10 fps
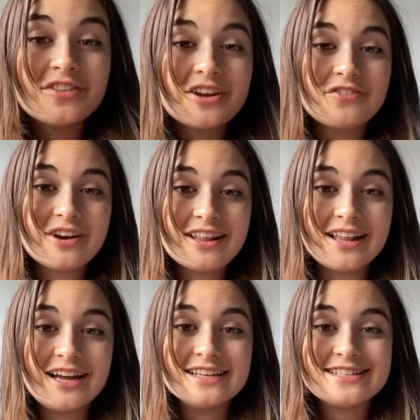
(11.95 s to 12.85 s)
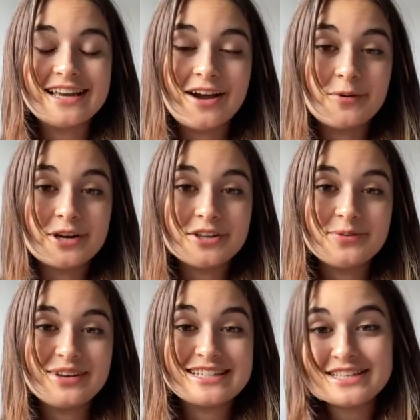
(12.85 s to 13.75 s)
I only realized that I wanted to
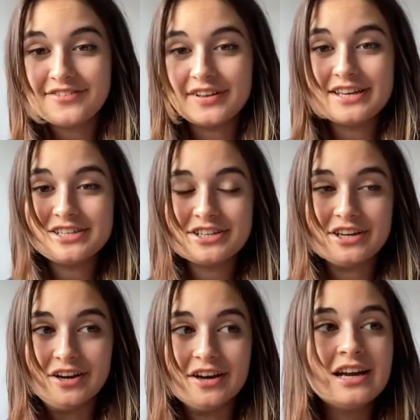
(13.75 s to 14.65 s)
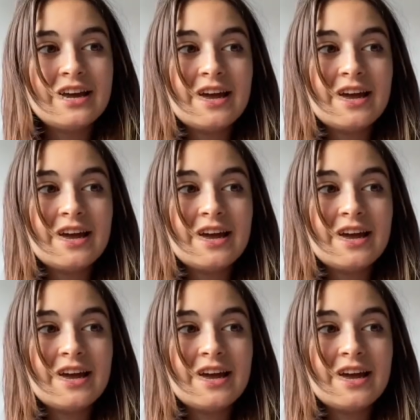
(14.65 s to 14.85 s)
be a civil engineer